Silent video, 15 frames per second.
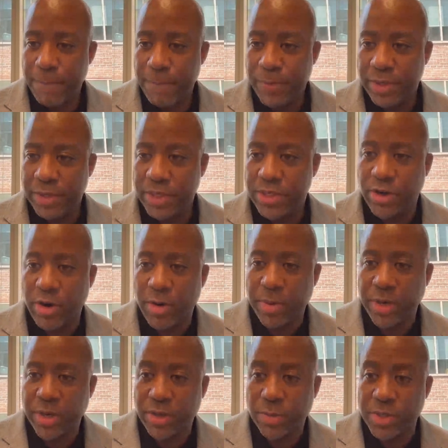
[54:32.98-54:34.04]
in
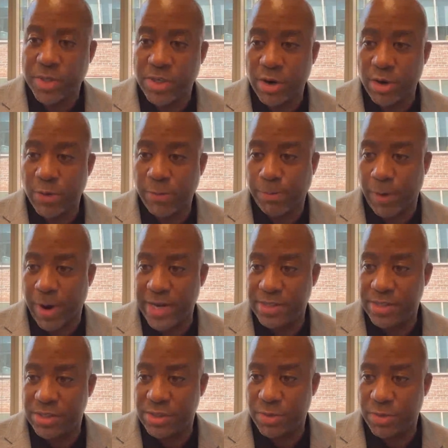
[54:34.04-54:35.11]
determining the reserve
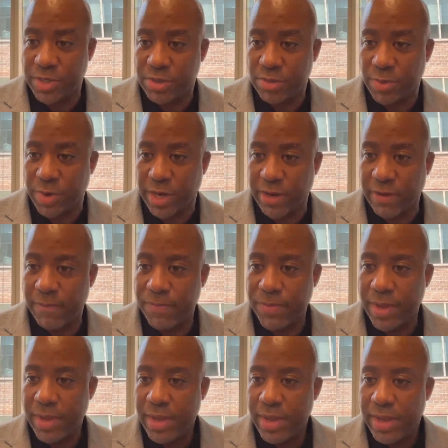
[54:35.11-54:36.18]
price in 2020.
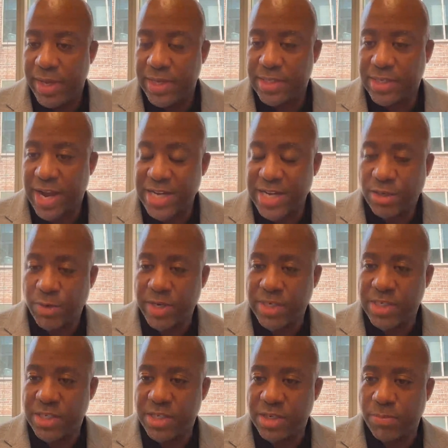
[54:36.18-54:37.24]
Has
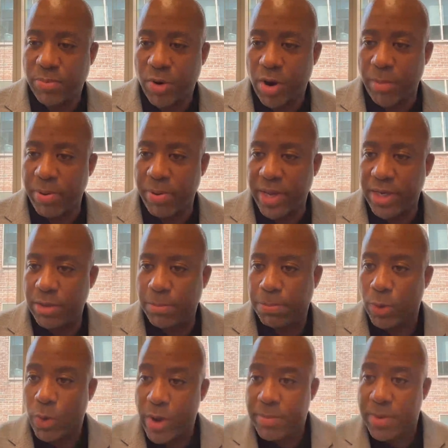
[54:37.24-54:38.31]
CostQuest seen broadband
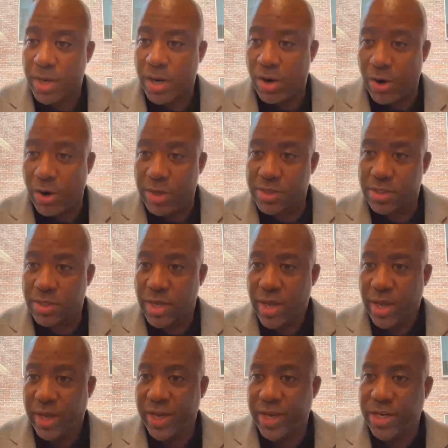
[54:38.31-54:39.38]
deployment costs
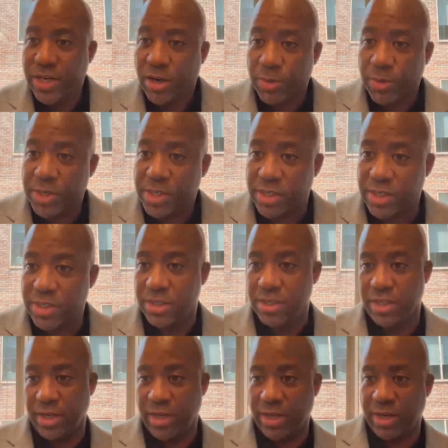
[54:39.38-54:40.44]
increase since
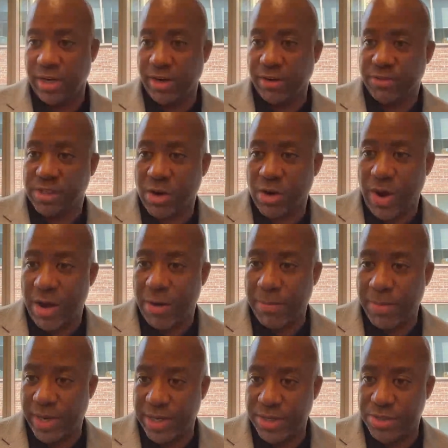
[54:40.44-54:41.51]
then? And if so, how
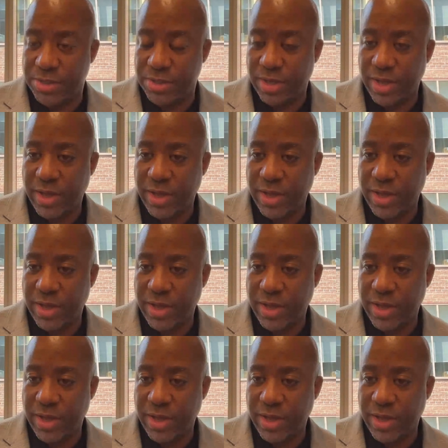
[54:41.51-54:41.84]
much?